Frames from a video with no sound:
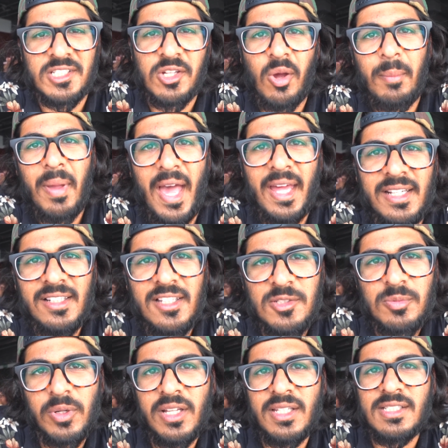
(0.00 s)
so I'm adding
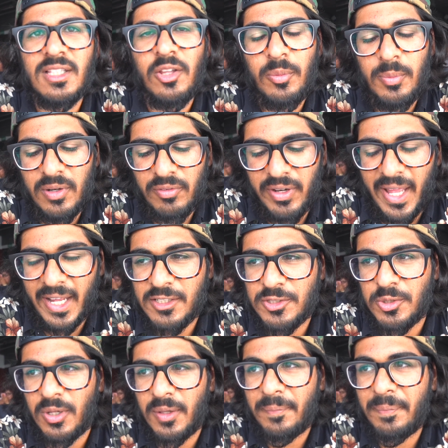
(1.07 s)
this one as a little bit of an
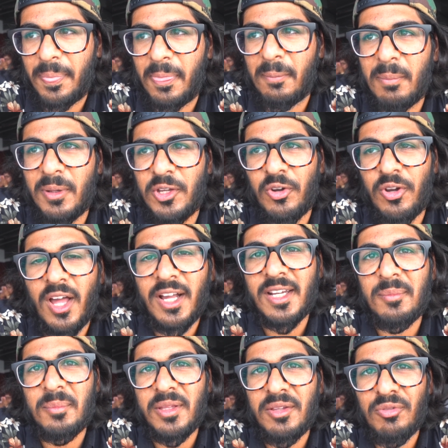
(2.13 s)
extra, but you're not
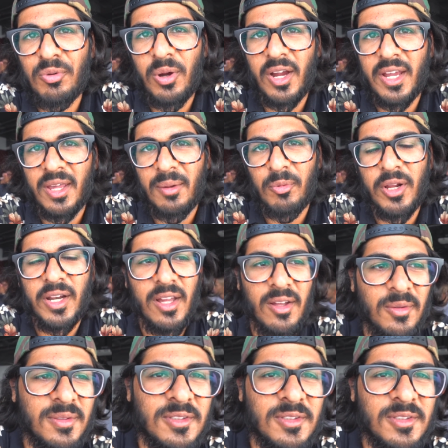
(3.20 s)
gonna believe where I am right now.